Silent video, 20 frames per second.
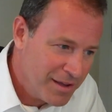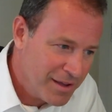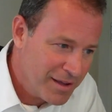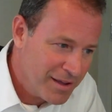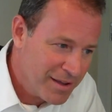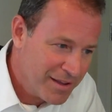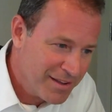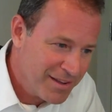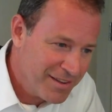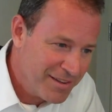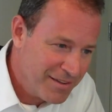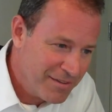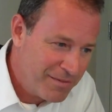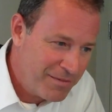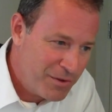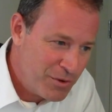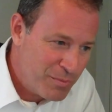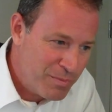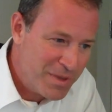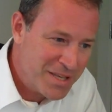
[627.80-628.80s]
a
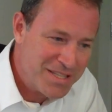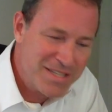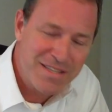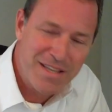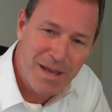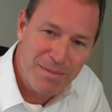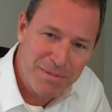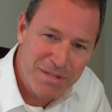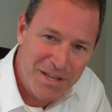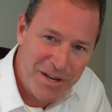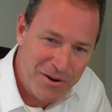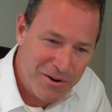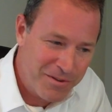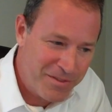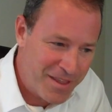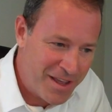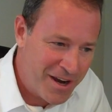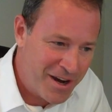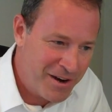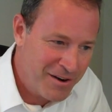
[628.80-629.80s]
few missteps here
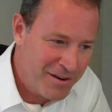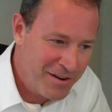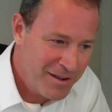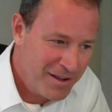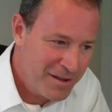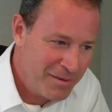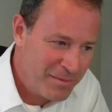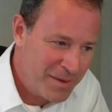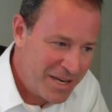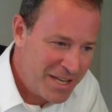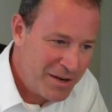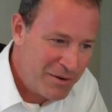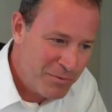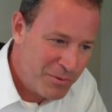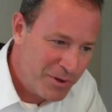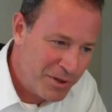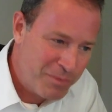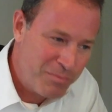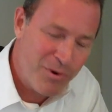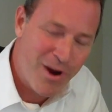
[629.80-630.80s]
and there. I didn't
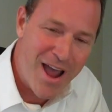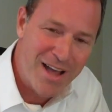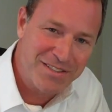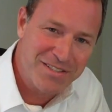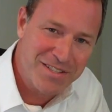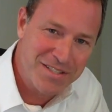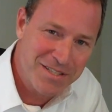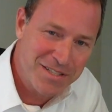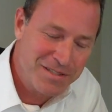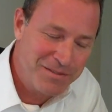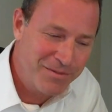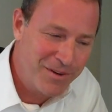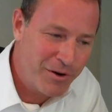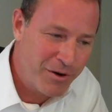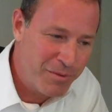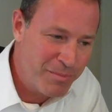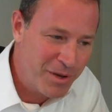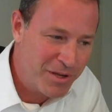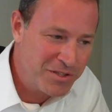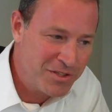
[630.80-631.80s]
really practice this
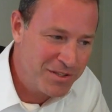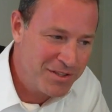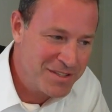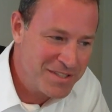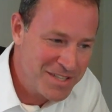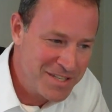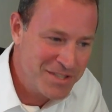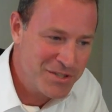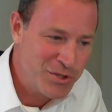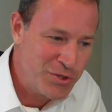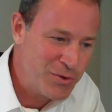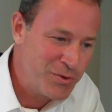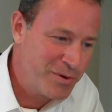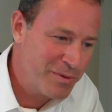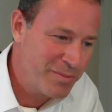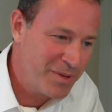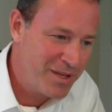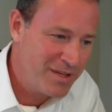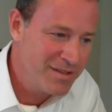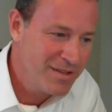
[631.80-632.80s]
very much, and this is new
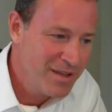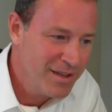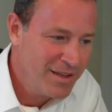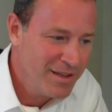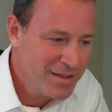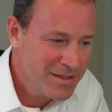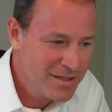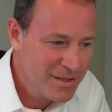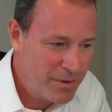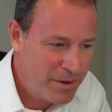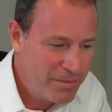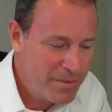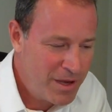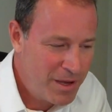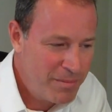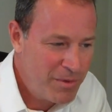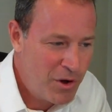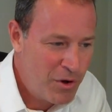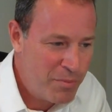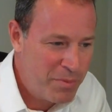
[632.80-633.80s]
to me, so
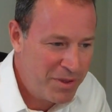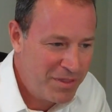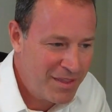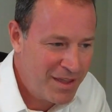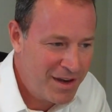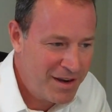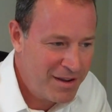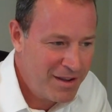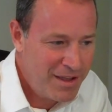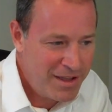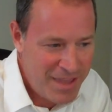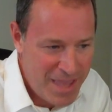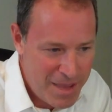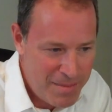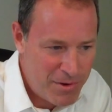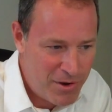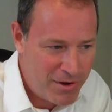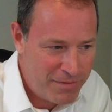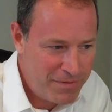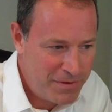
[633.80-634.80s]
I'm hoping that it
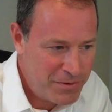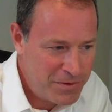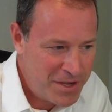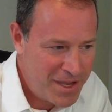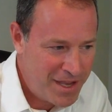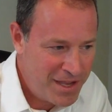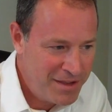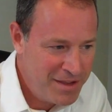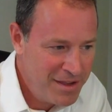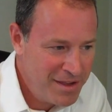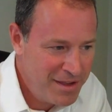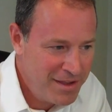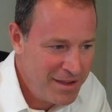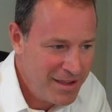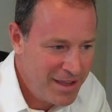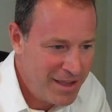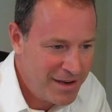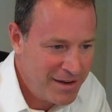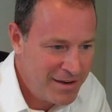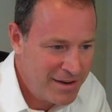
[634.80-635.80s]
came off okay.
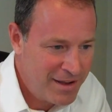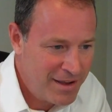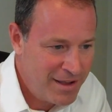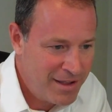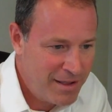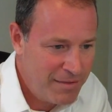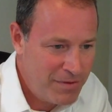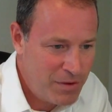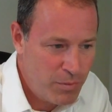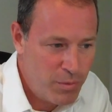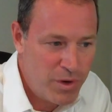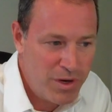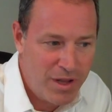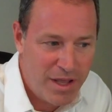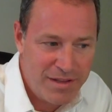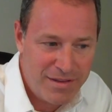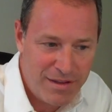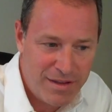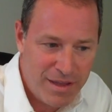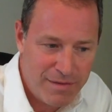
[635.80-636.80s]
And if you would
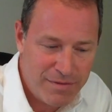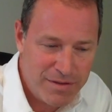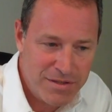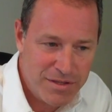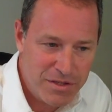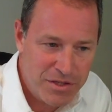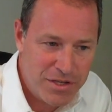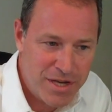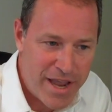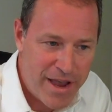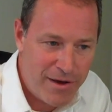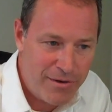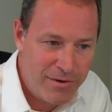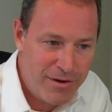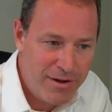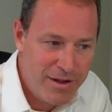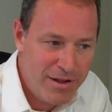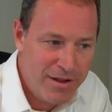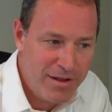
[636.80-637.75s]
like to give us a shout,